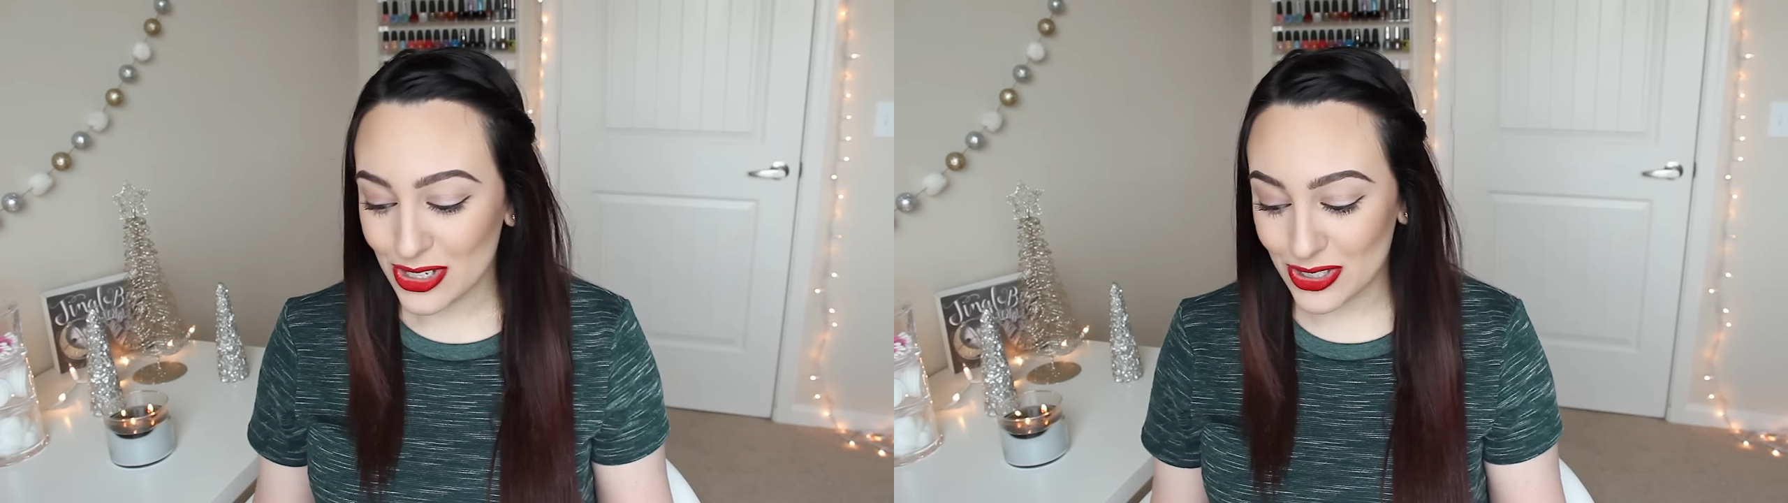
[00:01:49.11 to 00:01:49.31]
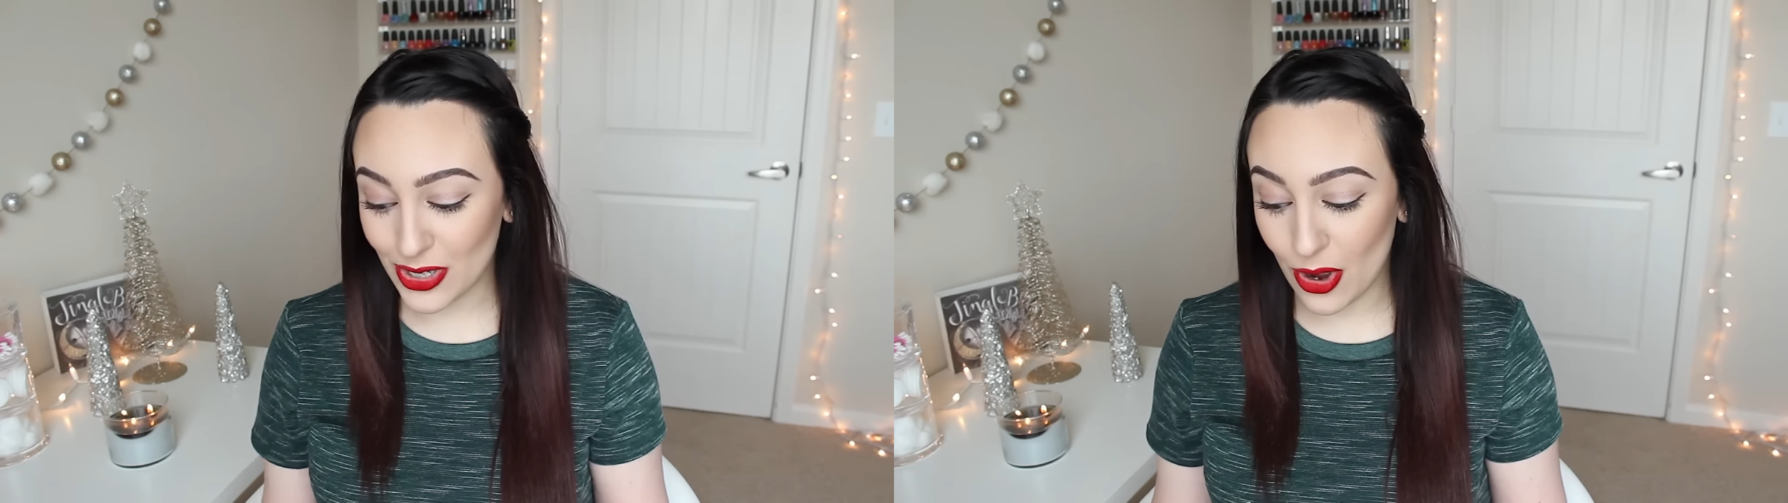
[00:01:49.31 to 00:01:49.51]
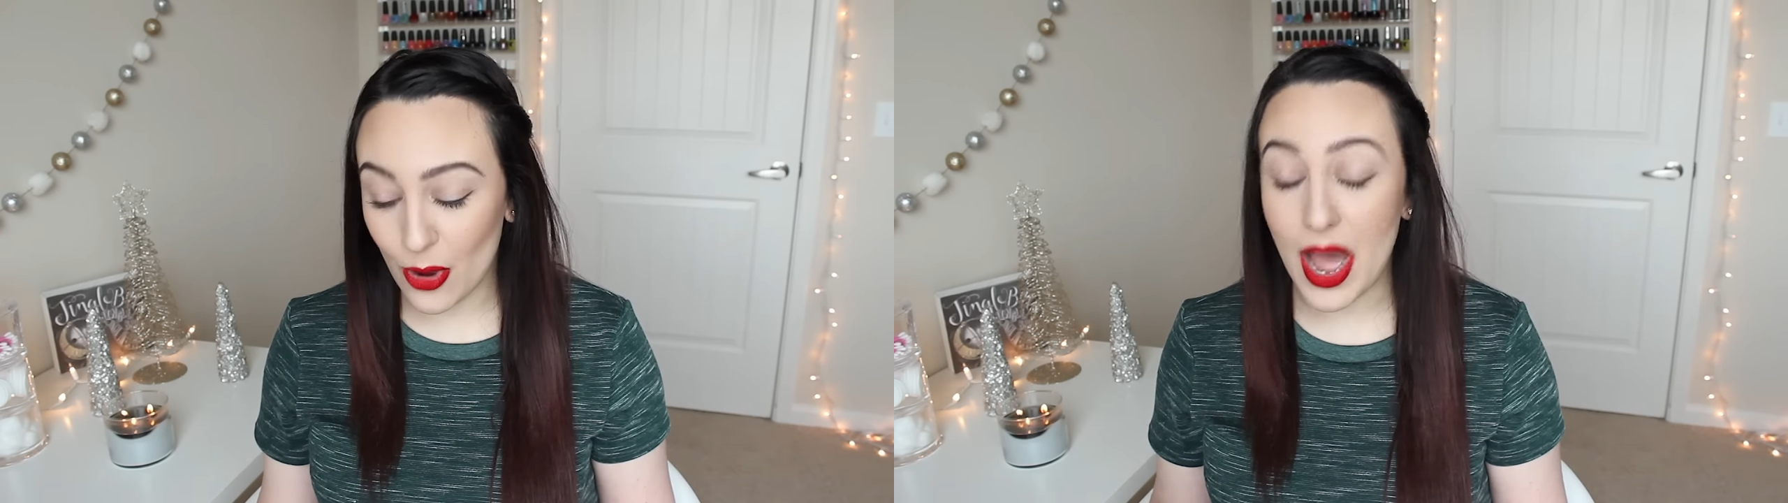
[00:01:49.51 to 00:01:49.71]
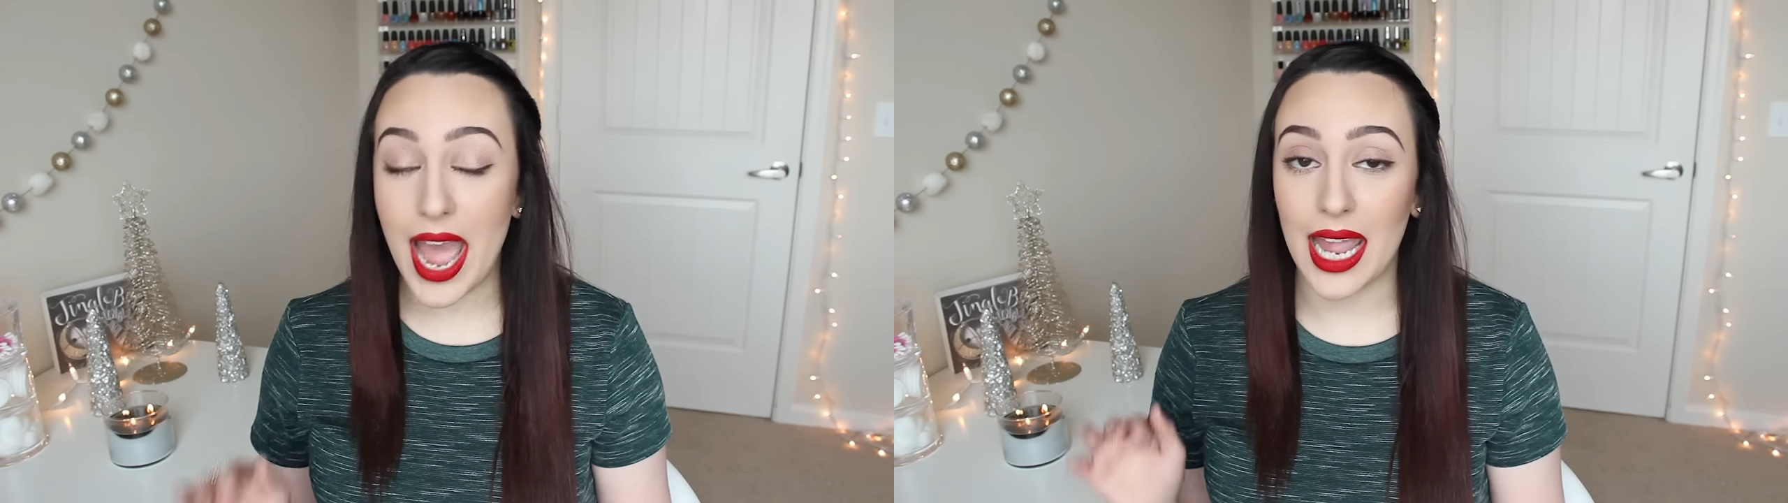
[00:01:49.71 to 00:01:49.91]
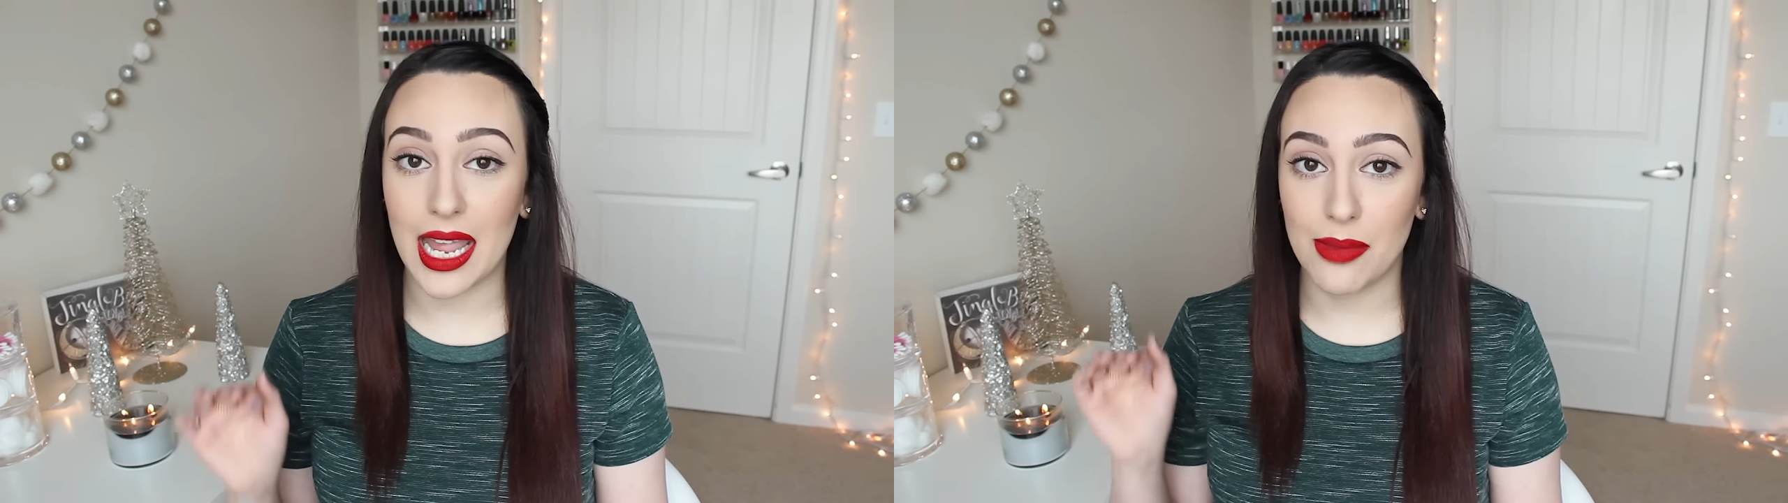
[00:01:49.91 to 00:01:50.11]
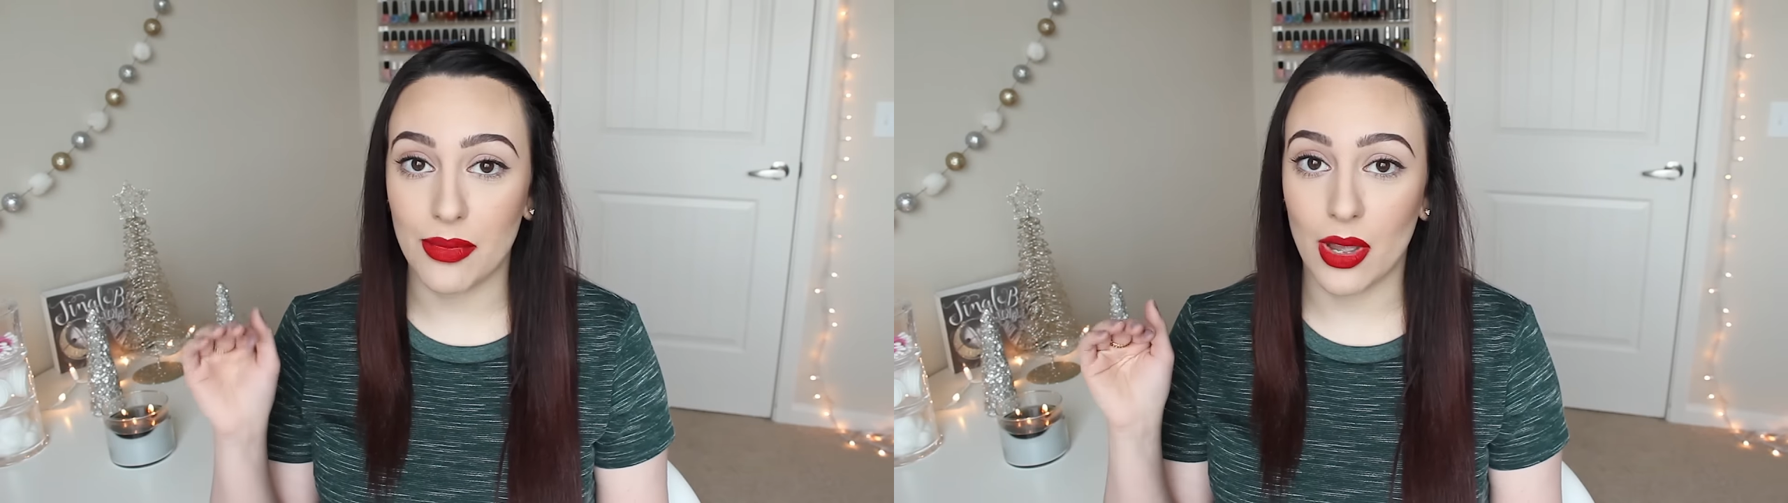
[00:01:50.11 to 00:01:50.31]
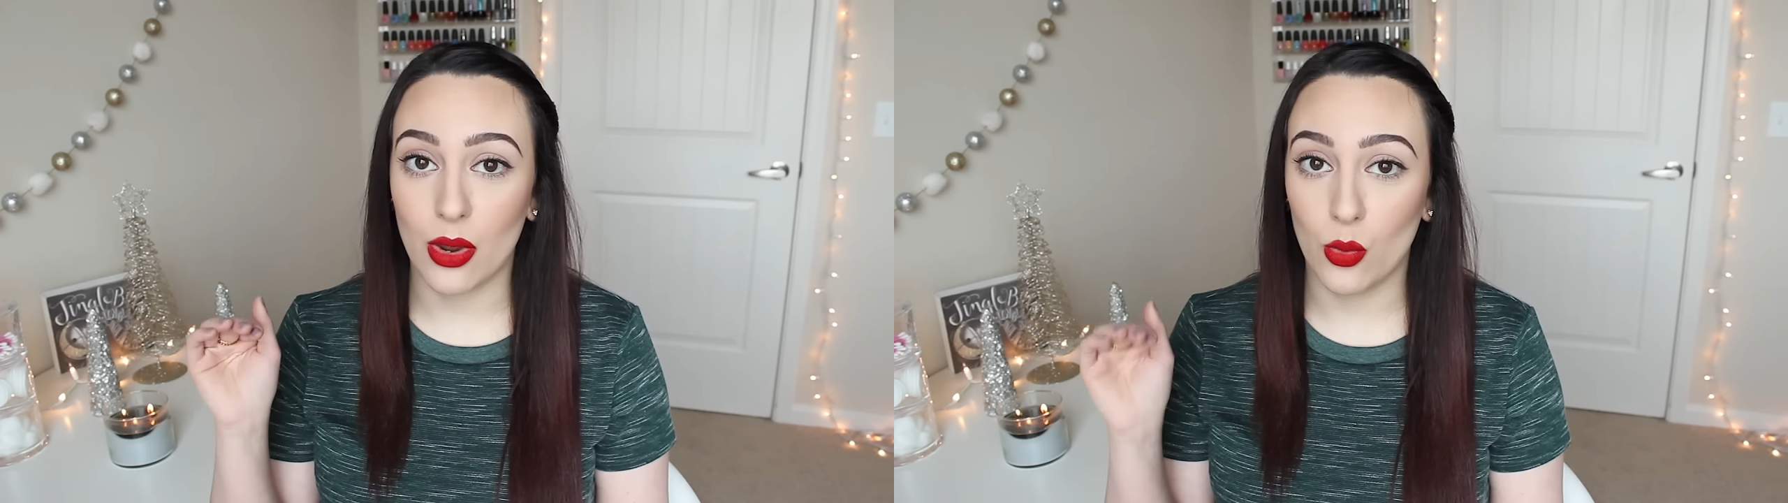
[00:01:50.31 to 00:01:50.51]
So I